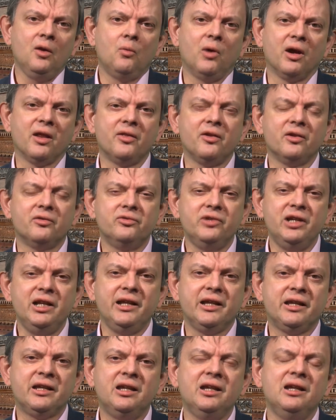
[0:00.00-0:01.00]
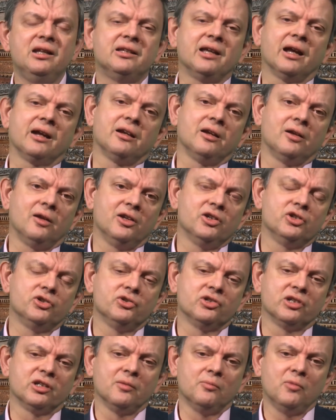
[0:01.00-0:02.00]
One of the really key technical
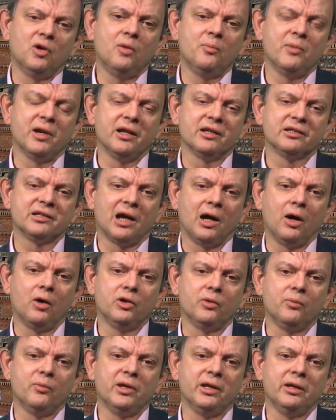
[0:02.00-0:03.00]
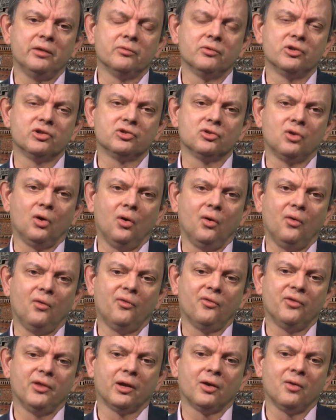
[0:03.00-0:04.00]
issues in the moment is how do we
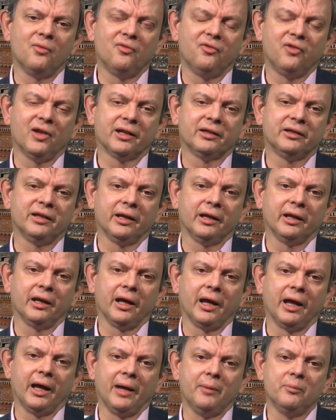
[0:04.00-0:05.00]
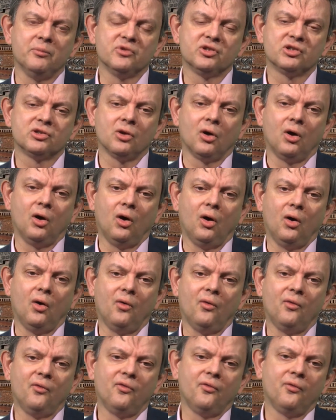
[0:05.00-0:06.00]
resolve the conflicting aims
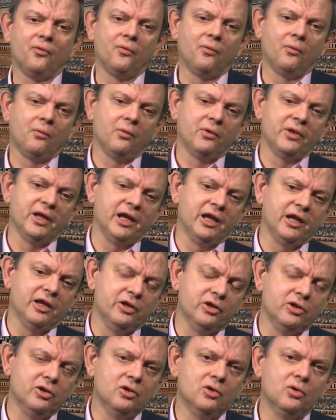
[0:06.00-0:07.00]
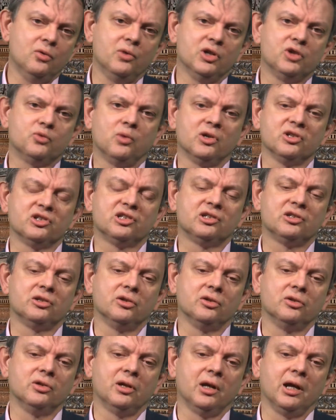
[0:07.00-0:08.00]
of the EU, which wants
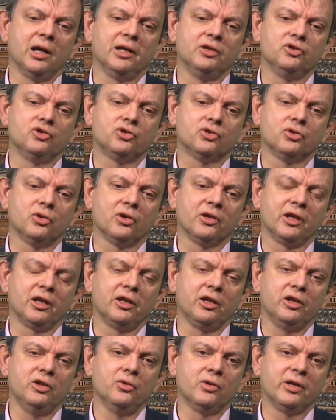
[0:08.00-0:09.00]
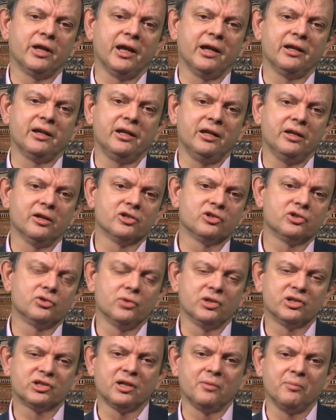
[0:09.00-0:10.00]
to ensure that the UK adheres
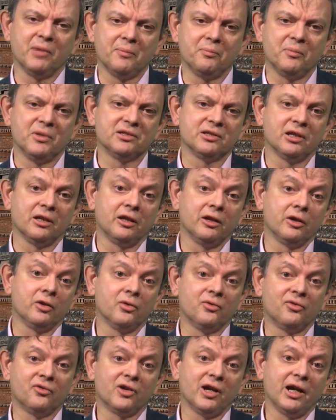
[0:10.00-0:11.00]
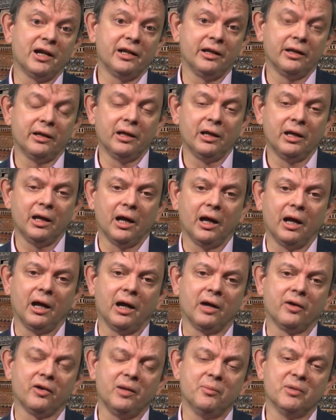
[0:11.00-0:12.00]
to its commitments under the Good Friday
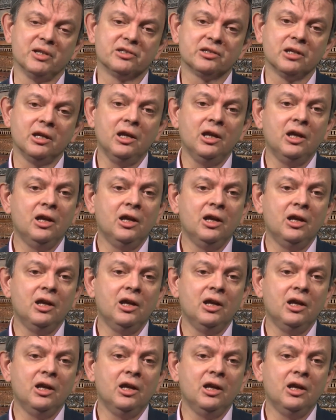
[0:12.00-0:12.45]
agreements